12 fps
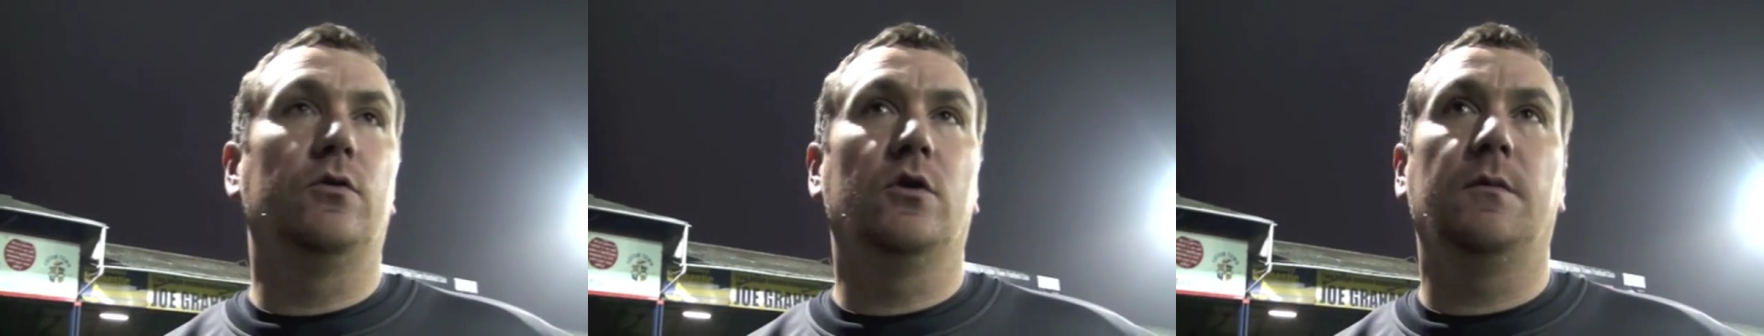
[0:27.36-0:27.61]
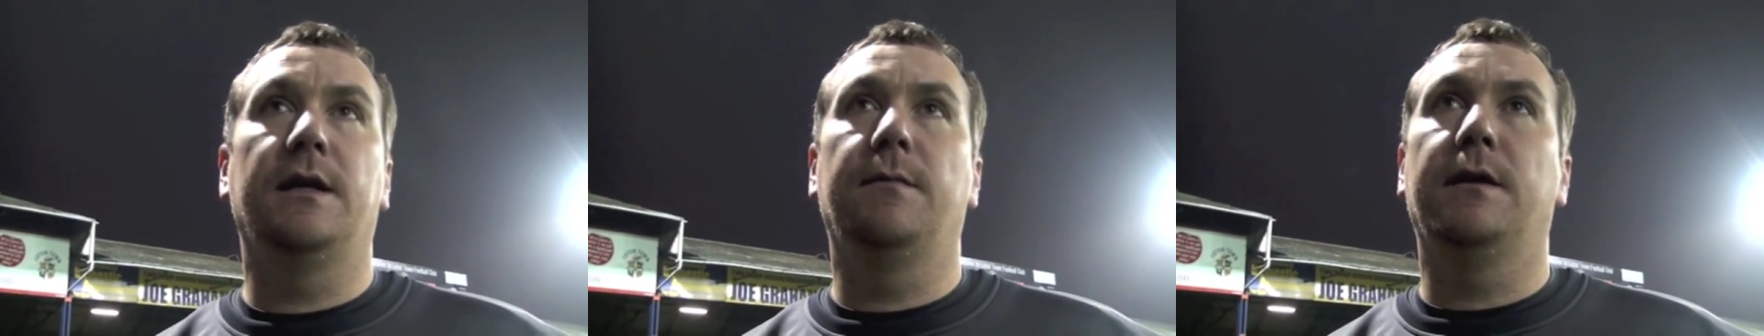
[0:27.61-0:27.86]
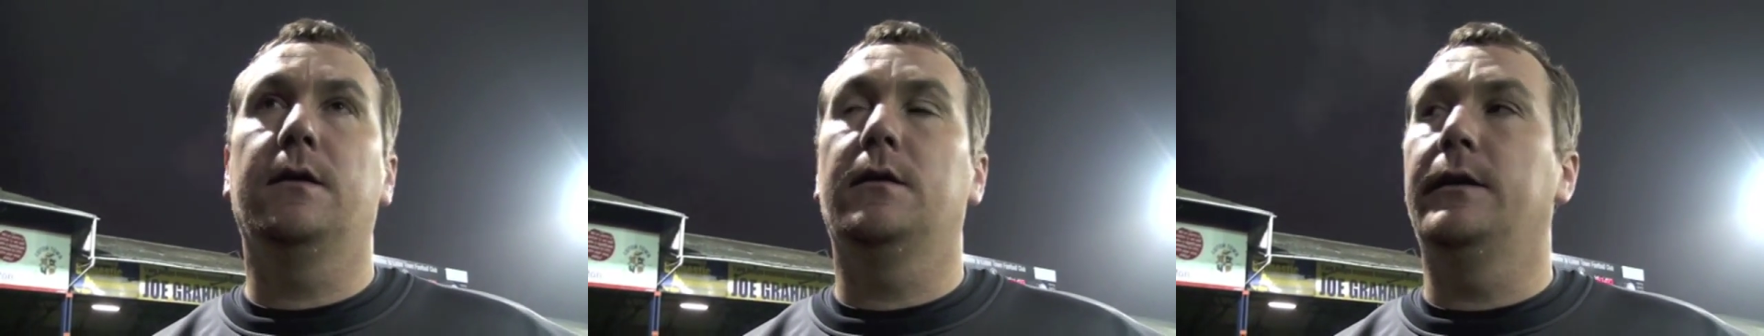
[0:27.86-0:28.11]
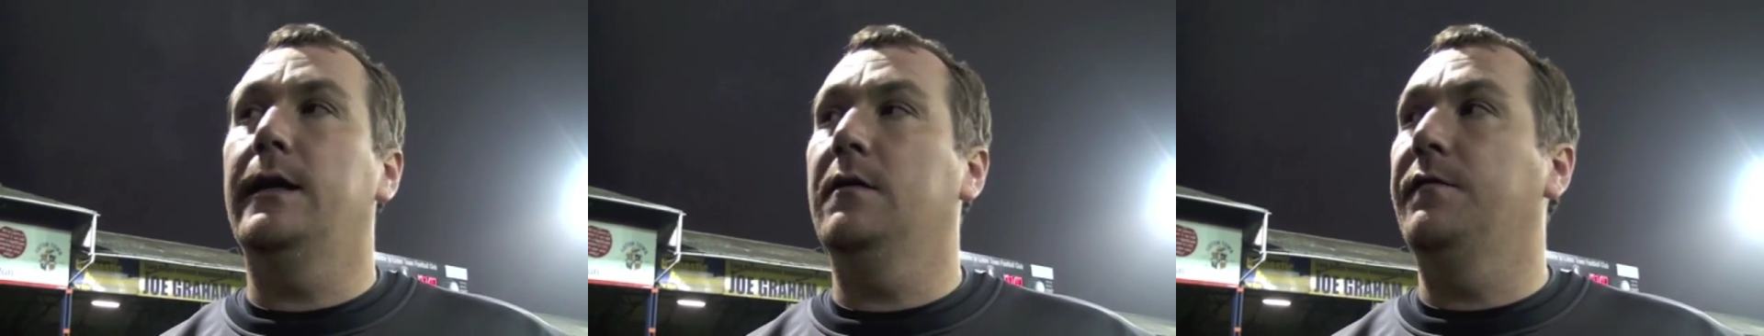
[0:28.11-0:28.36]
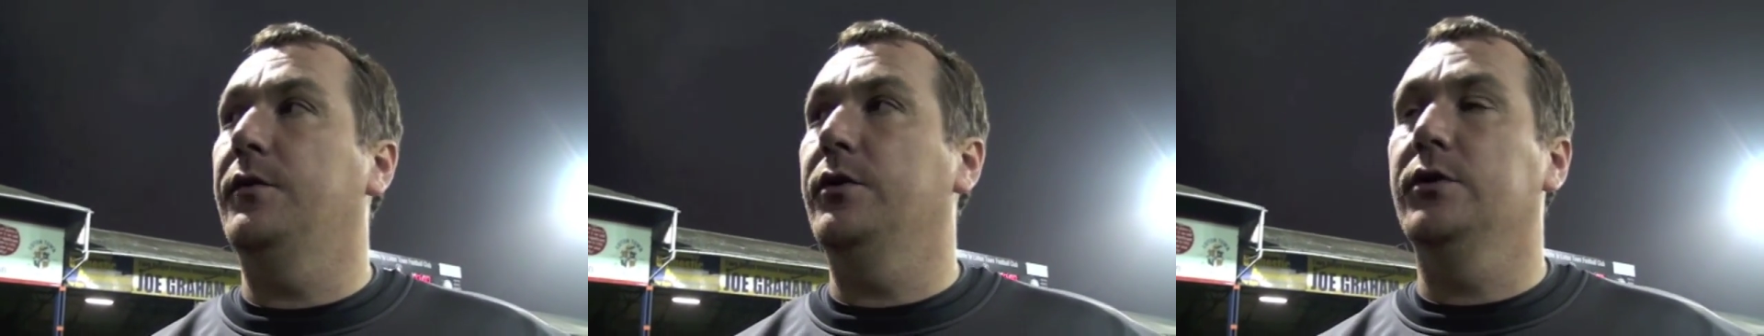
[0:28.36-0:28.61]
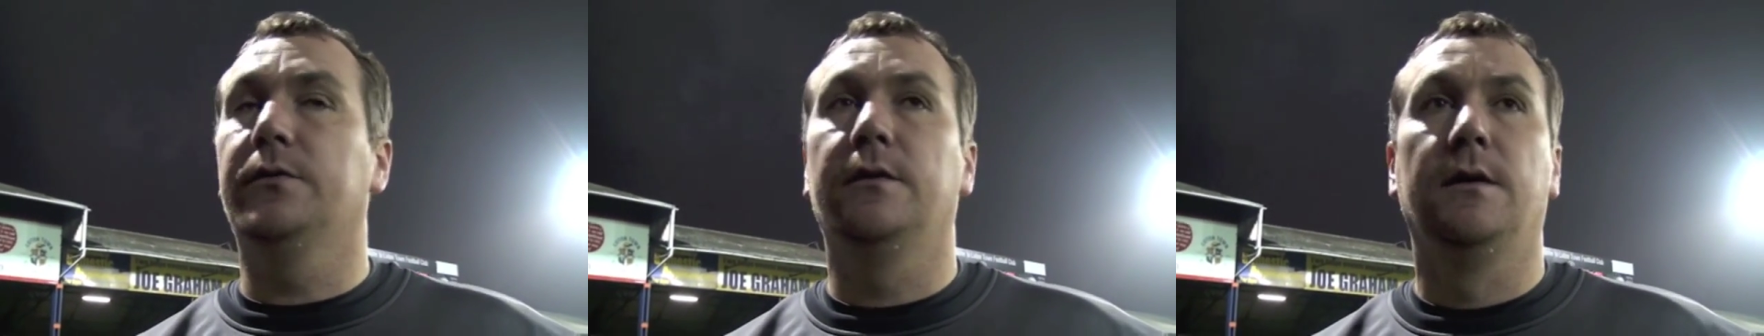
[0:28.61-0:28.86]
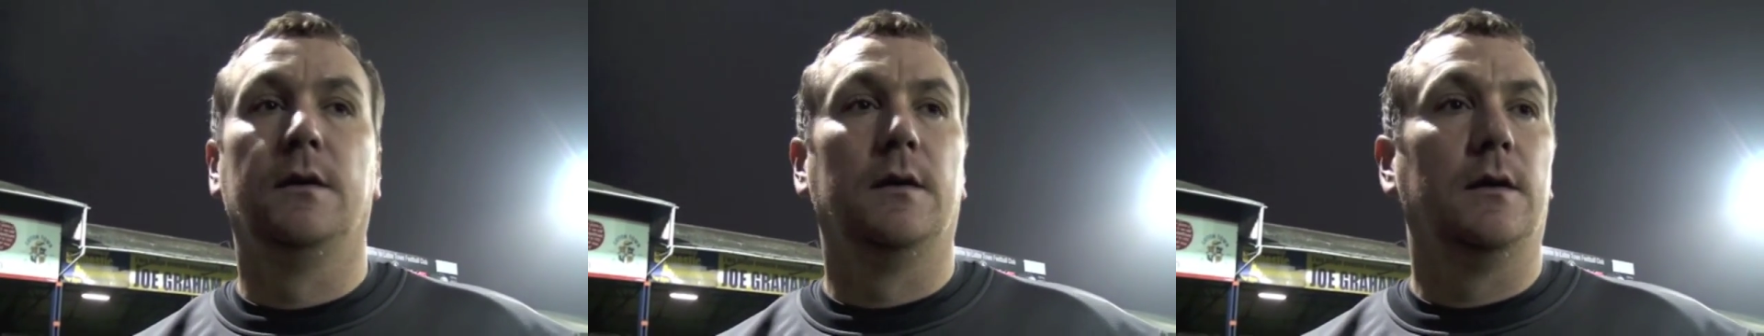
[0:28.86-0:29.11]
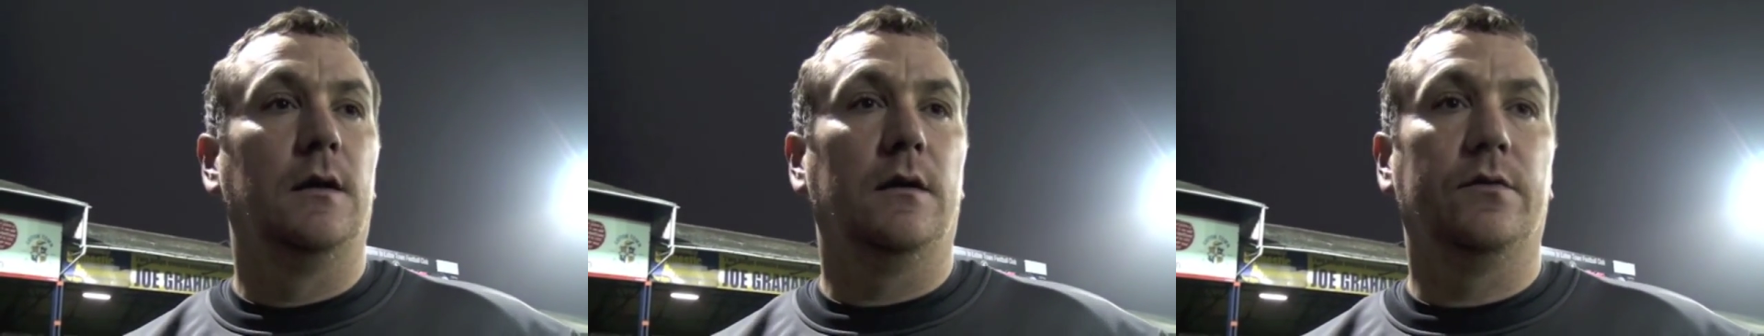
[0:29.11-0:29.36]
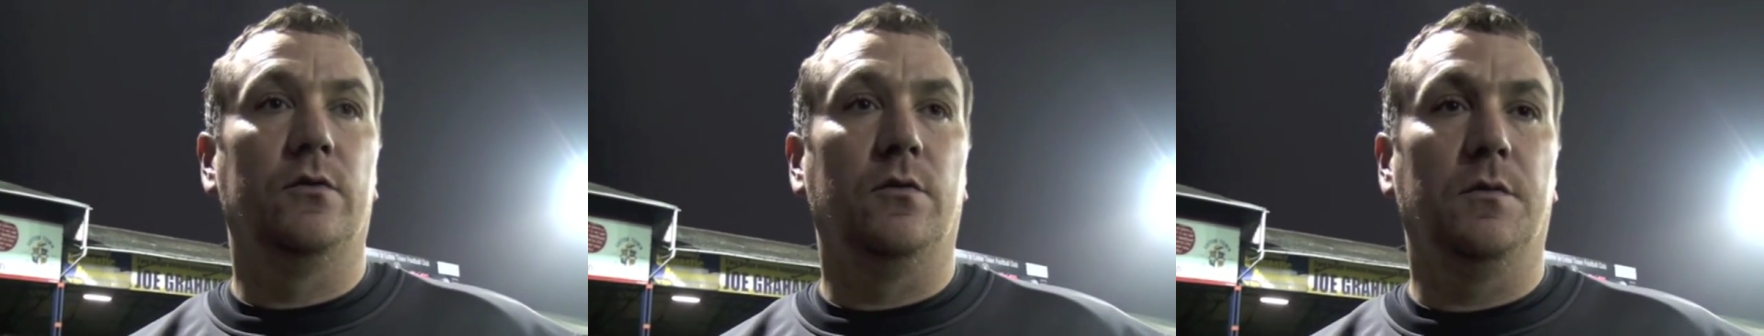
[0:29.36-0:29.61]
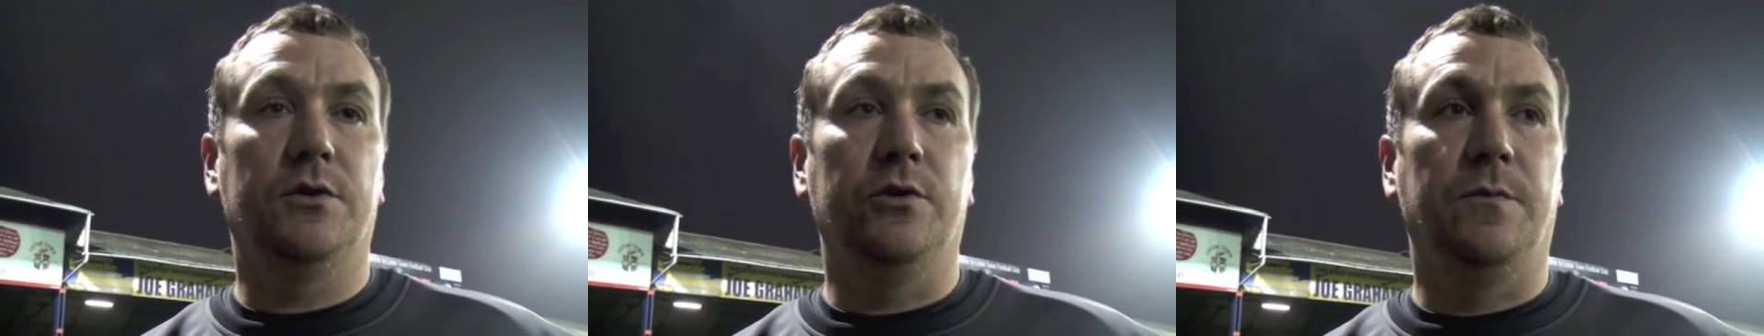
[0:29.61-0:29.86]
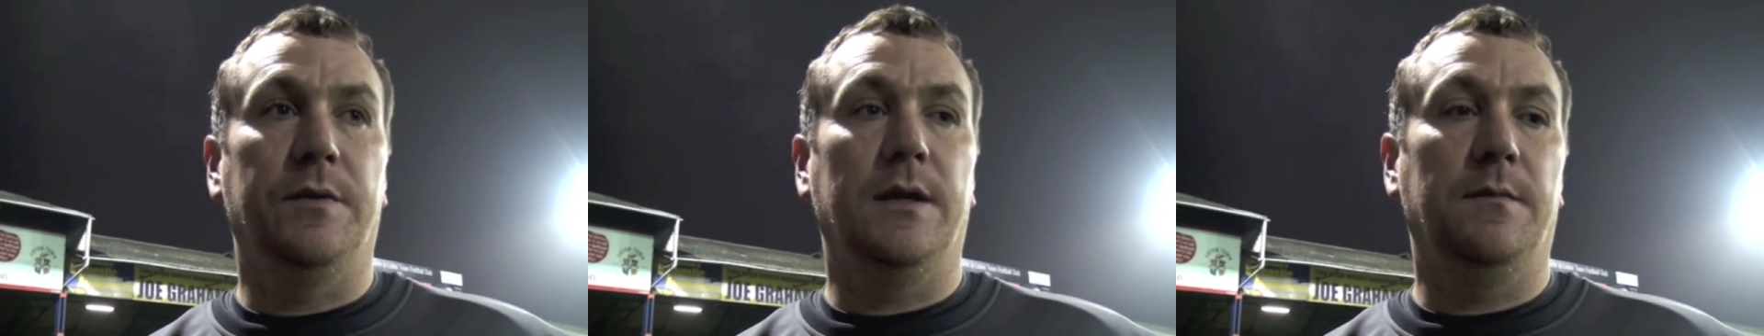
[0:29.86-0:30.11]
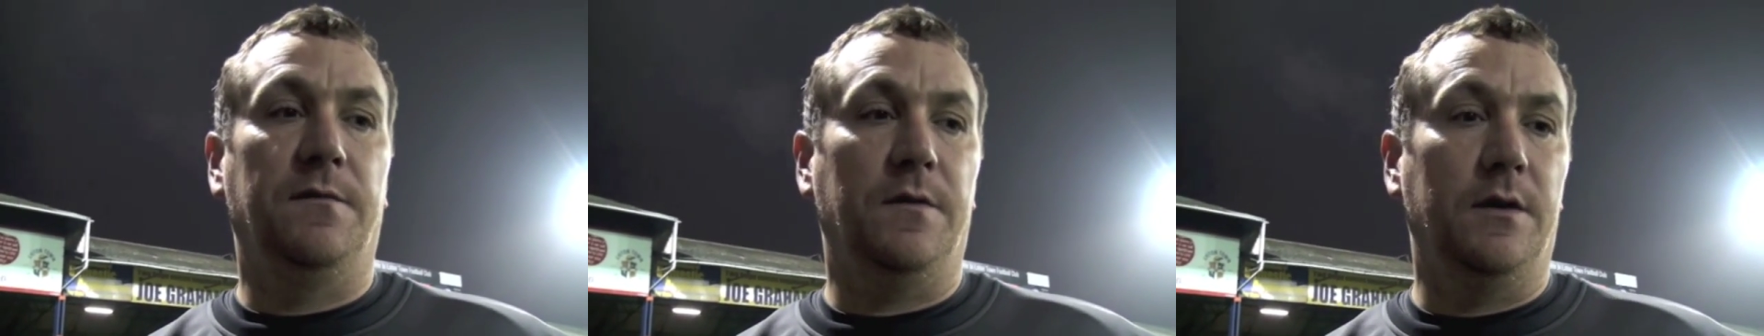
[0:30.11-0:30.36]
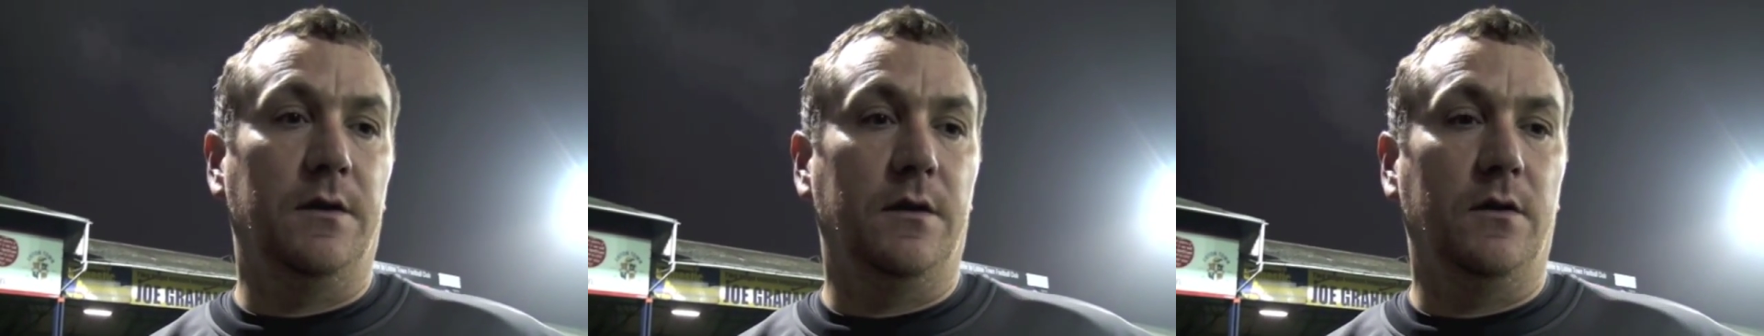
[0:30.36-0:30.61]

don't come any bigger than that for us. I thought we were superb for the,